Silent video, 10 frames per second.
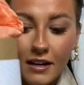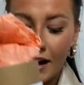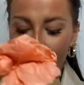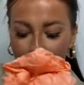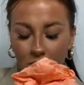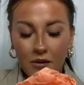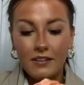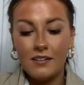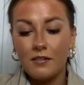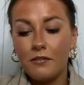I got
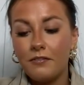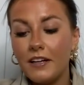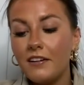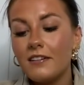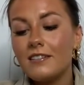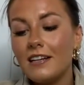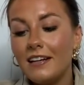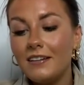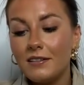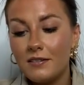these
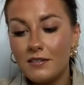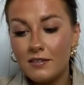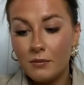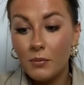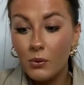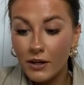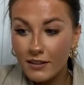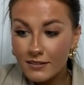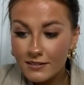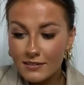fireside
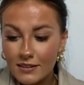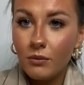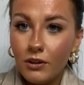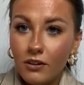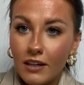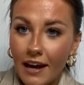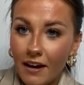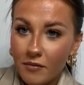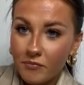s'mores. What you get?